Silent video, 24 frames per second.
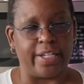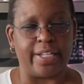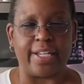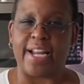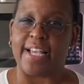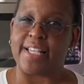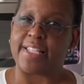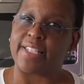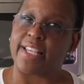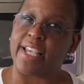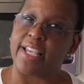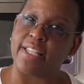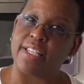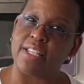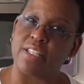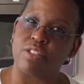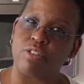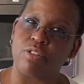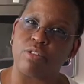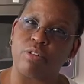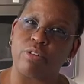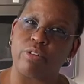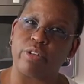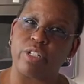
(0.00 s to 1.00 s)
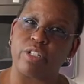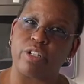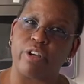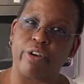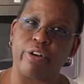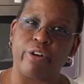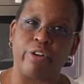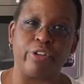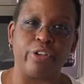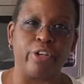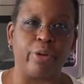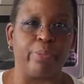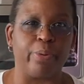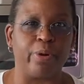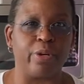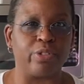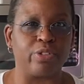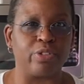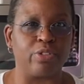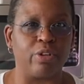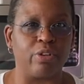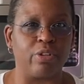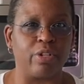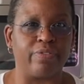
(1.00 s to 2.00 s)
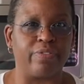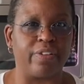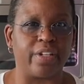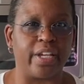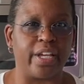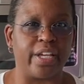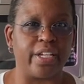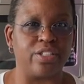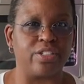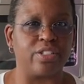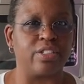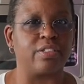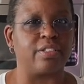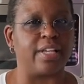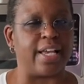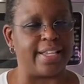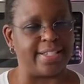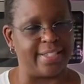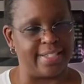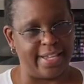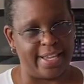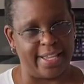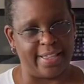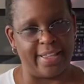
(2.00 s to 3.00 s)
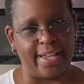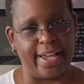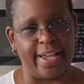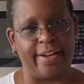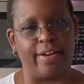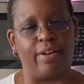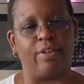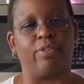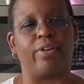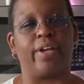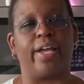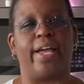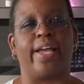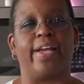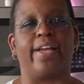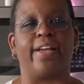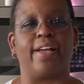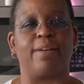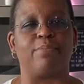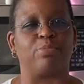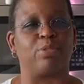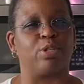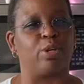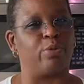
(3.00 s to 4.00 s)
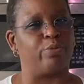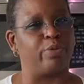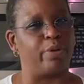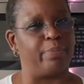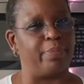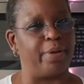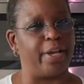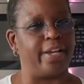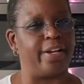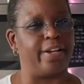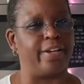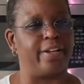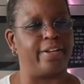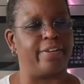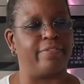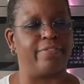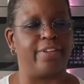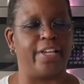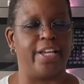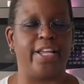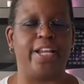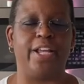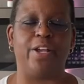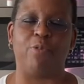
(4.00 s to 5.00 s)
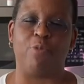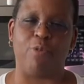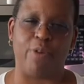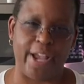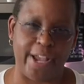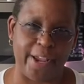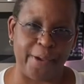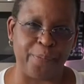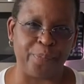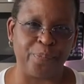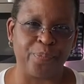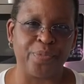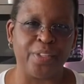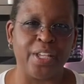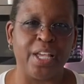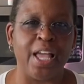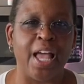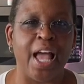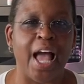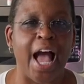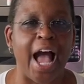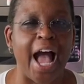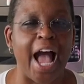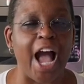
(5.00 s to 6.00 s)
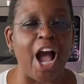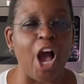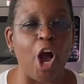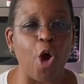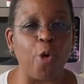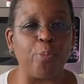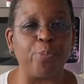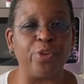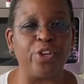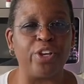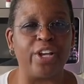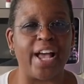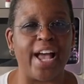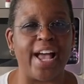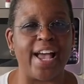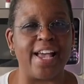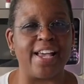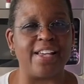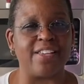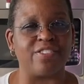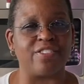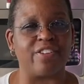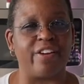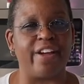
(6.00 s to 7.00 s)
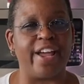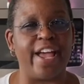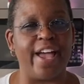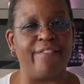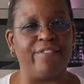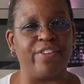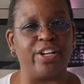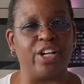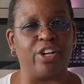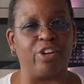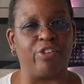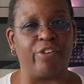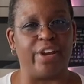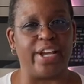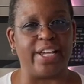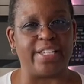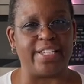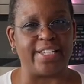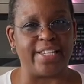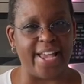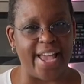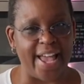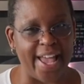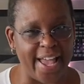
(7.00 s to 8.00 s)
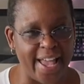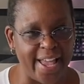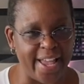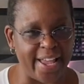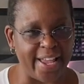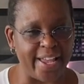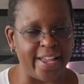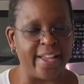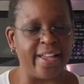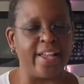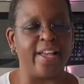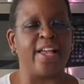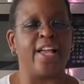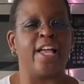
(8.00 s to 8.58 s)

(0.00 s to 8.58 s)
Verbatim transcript: Did I say this, Tori? Turn on your post notifications. I said that. Okay, I'm so repetitive. Anyway, I hope you guys are having a great day.